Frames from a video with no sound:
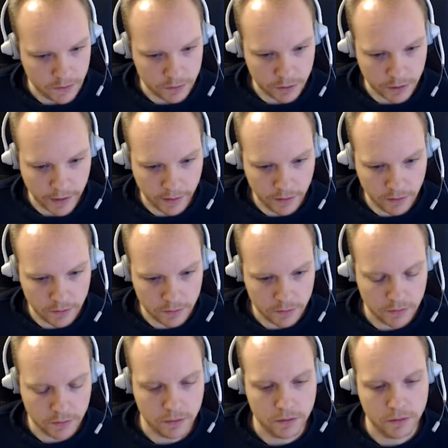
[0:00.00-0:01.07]
run it.
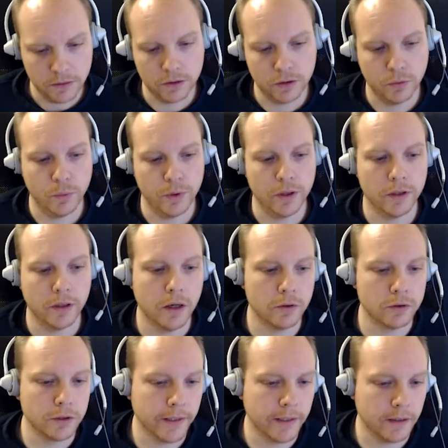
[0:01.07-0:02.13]
So we are now
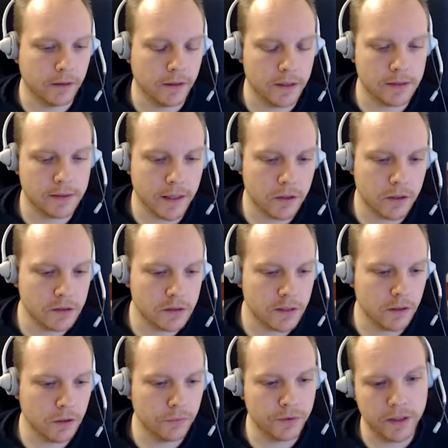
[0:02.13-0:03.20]
running the second
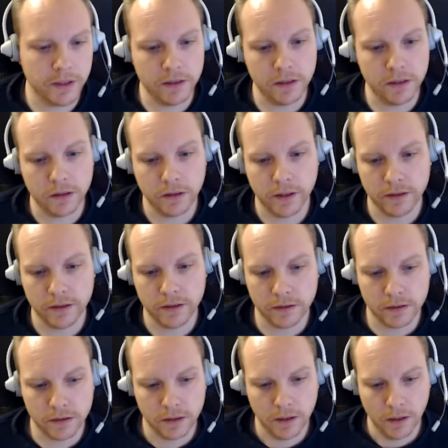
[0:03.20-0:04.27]
set of tests.